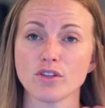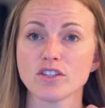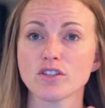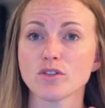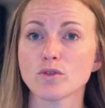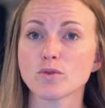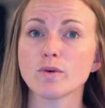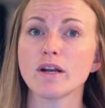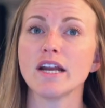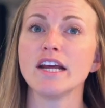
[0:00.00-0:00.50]
So
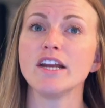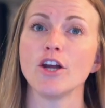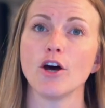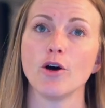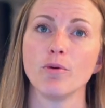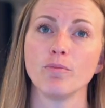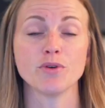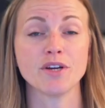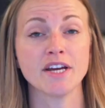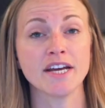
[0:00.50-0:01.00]
this is what I know.
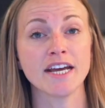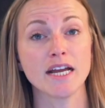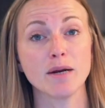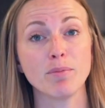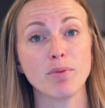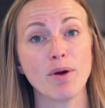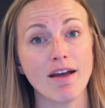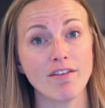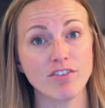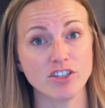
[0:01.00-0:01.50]
You can
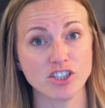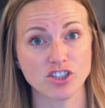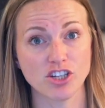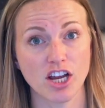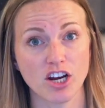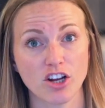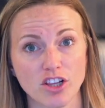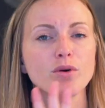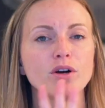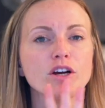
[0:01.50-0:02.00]
get a private
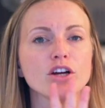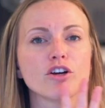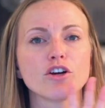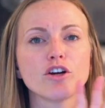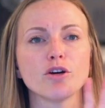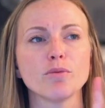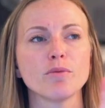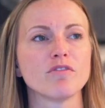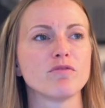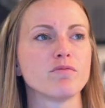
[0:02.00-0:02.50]
shuttle. We're a
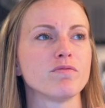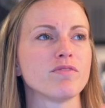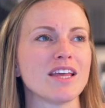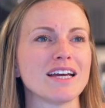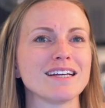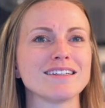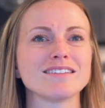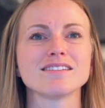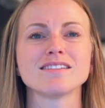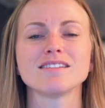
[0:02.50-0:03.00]
group of
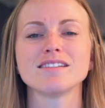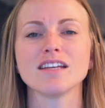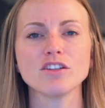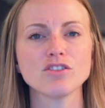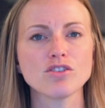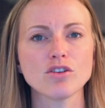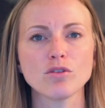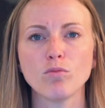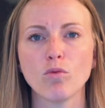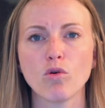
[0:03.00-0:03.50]
like
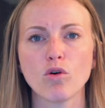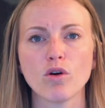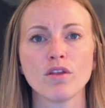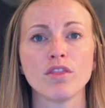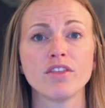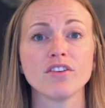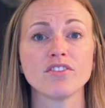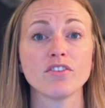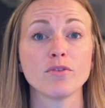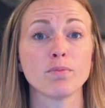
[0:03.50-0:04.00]
six or more.
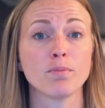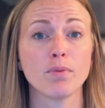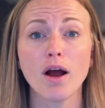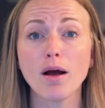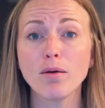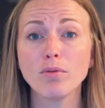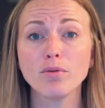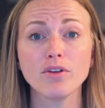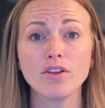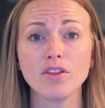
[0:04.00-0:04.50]
This is
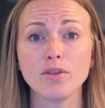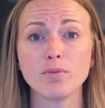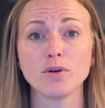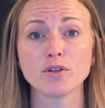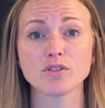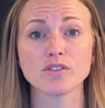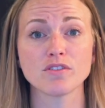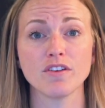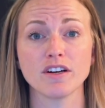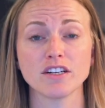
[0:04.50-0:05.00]
probably the
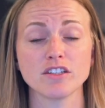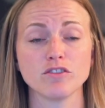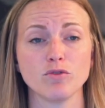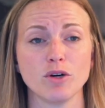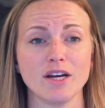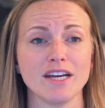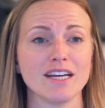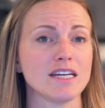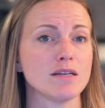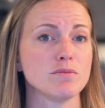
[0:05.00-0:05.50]
most effective
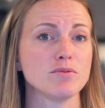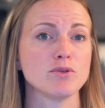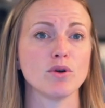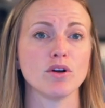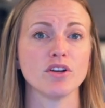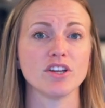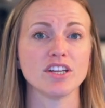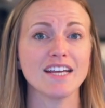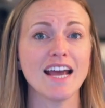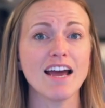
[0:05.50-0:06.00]
way. It keeps you
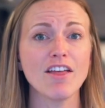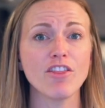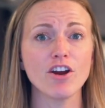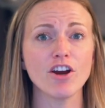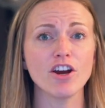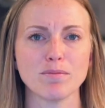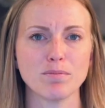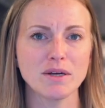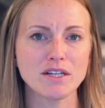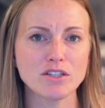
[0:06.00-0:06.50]
all together.
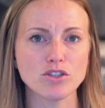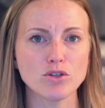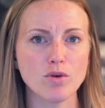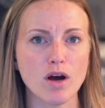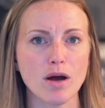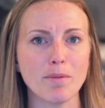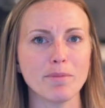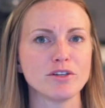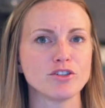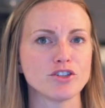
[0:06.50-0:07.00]
It picks you
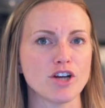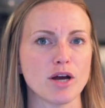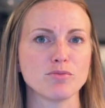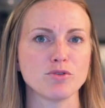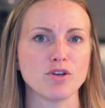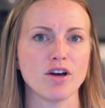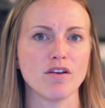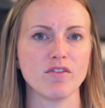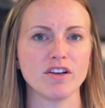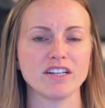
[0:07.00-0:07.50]
up and
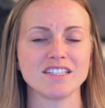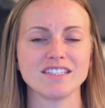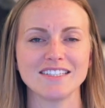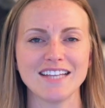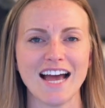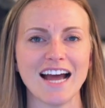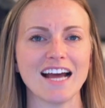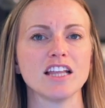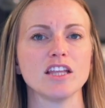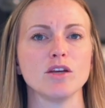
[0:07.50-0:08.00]
drops you off
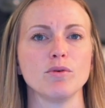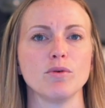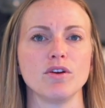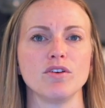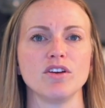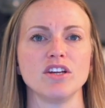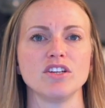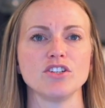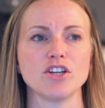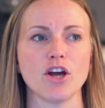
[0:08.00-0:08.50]
exactly where
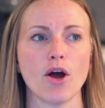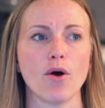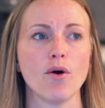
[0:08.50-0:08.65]
you need to